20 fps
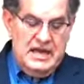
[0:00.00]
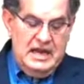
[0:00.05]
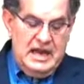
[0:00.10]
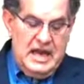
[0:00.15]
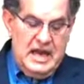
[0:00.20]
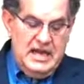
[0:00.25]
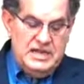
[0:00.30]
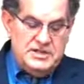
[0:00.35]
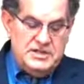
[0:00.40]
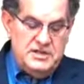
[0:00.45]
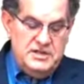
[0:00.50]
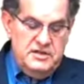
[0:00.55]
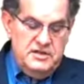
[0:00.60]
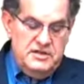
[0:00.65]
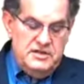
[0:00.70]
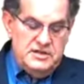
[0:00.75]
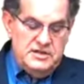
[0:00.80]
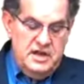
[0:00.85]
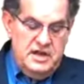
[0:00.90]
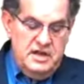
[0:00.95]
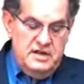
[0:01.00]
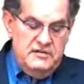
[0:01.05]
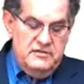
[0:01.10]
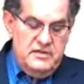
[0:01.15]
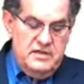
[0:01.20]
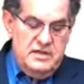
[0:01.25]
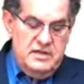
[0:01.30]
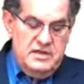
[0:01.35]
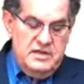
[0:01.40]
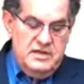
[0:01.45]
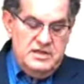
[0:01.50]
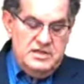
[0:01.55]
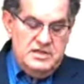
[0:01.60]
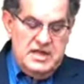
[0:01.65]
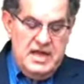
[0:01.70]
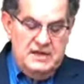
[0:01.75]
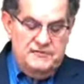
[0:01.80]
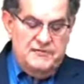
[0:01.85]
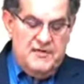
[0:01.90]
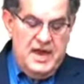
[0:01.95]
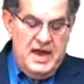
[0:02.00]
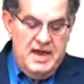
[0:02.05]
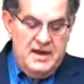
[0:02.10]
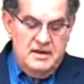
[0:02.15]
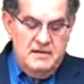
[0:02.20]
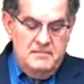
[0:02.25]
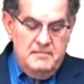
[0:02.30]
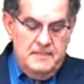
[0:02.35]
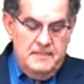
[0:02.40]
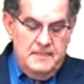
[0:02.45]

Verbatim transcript: Elisha the son of Shaphat